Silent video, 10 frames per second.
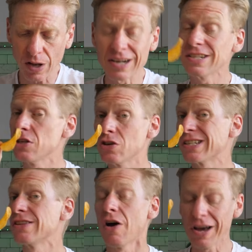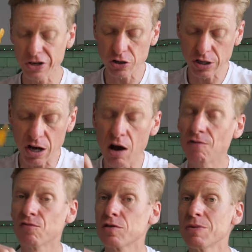And it's interesting that I could
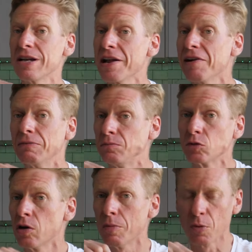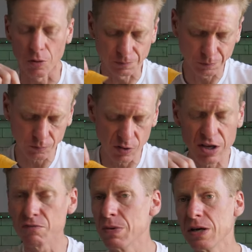comfortably eat a lot more.
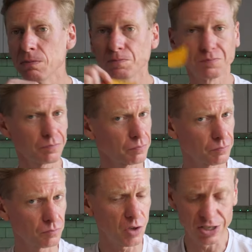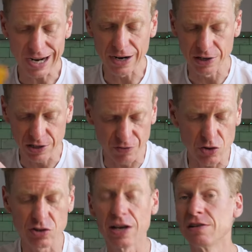Give me a challenge. If
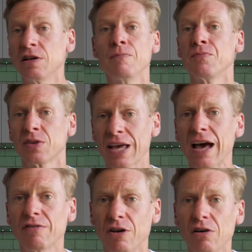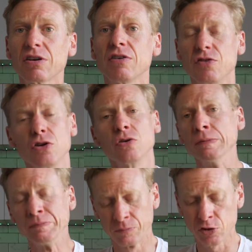you said, Gav, I'll give you
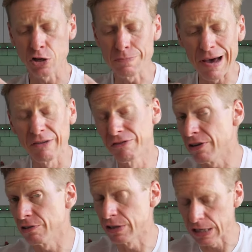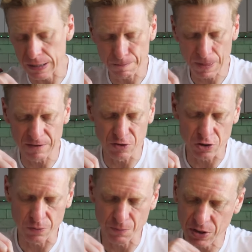£2.50 if
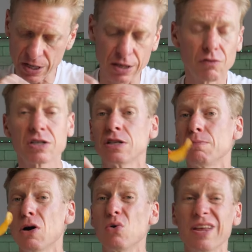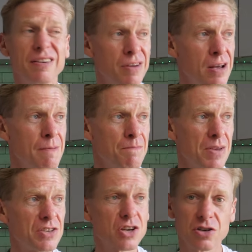you can eat the rest of the bowl, then
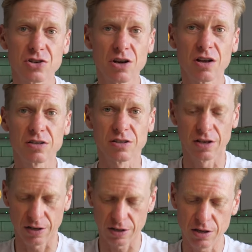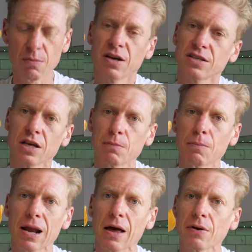there's a good chance that you might see me
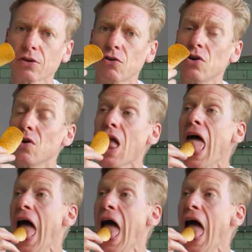ploughing through.